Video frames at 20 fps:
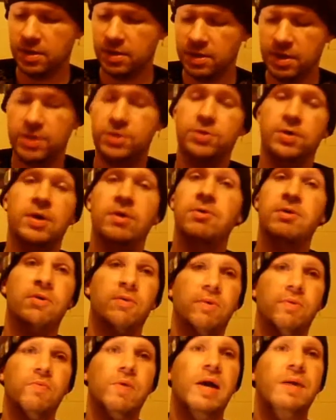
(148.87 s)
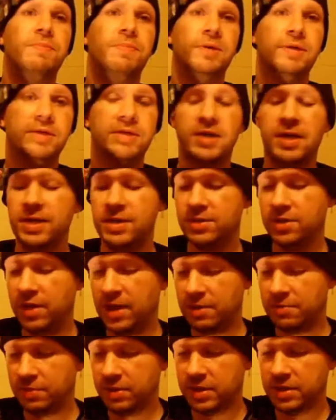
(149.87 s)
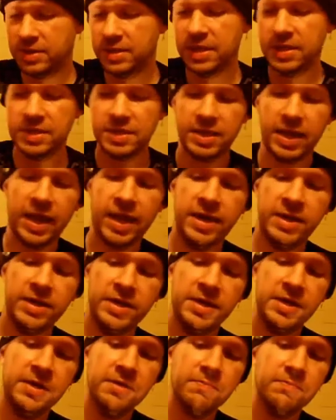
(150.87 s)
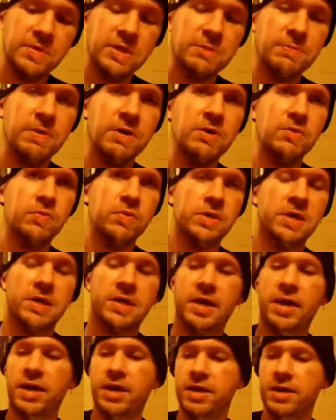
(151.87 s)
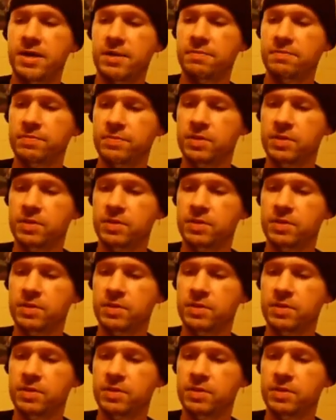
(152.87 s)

Actually, I don't know what rat piss tastes like, but it says candy, spelled with a K.